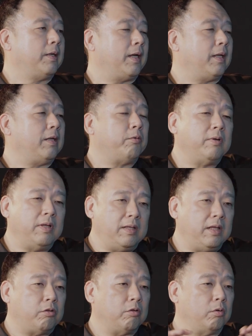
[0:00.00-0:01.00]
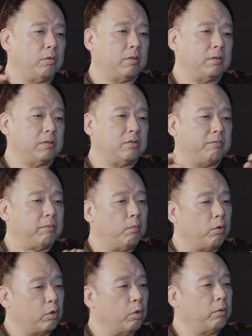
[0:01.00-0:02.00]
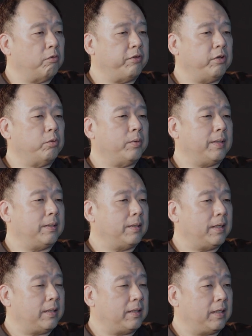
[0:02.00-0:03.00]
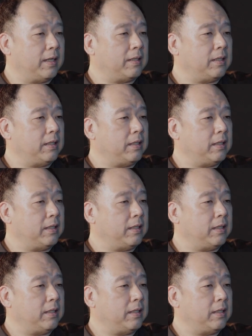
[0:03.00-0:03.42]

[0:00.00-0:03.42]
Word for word: and they really need to look to have a more global view and and get